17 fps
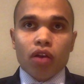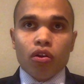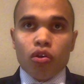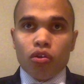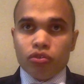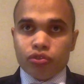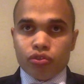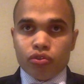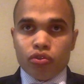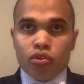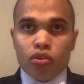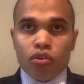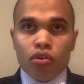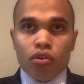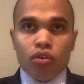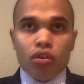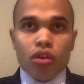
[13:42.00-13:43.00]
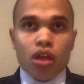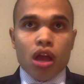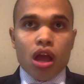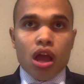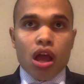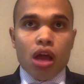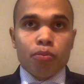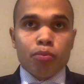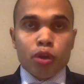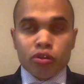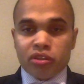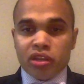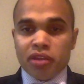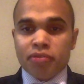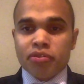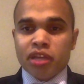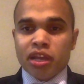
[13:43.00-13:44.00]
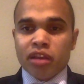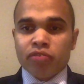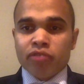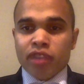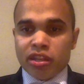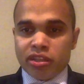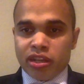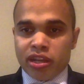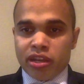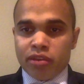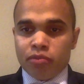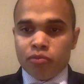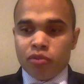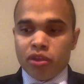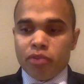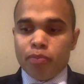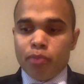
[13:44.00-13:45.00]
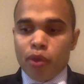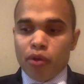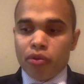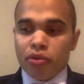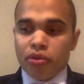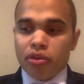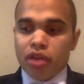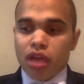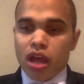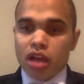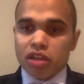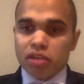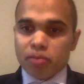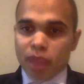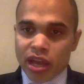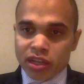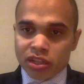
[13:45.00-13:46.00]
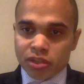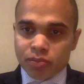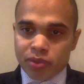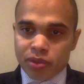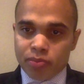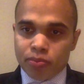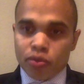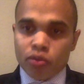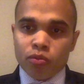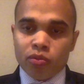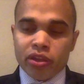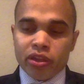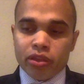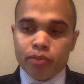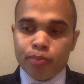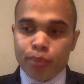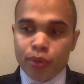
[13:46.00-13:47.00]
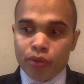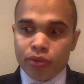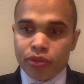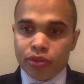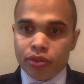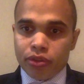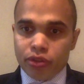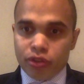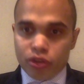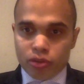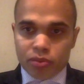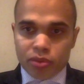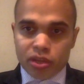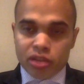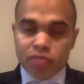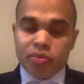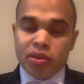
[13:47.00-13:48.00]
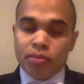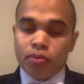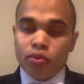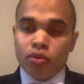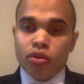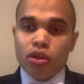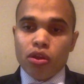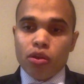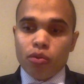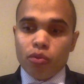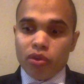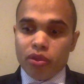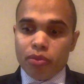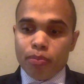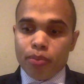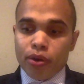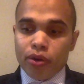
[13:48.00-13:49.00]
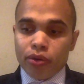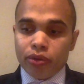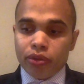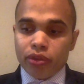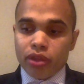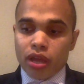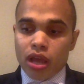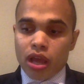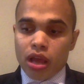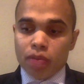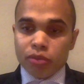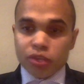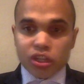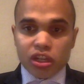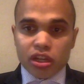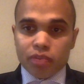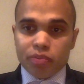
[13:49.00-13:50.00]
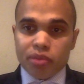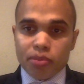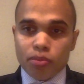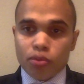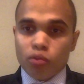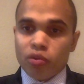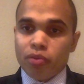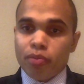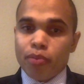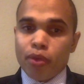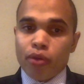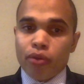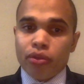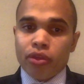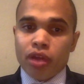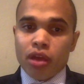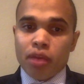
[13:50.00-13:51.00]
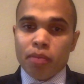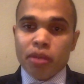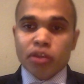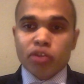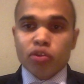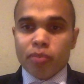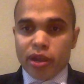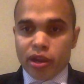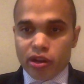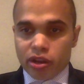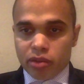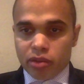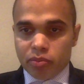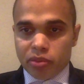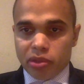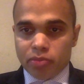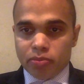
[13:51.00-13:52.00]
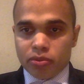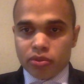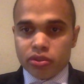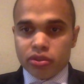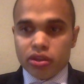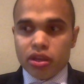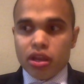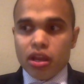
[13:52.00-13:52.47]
cultural motifs that are resonant with both Spanish people, with both European people, with both Mexica people, with both Mesoamerican peoples,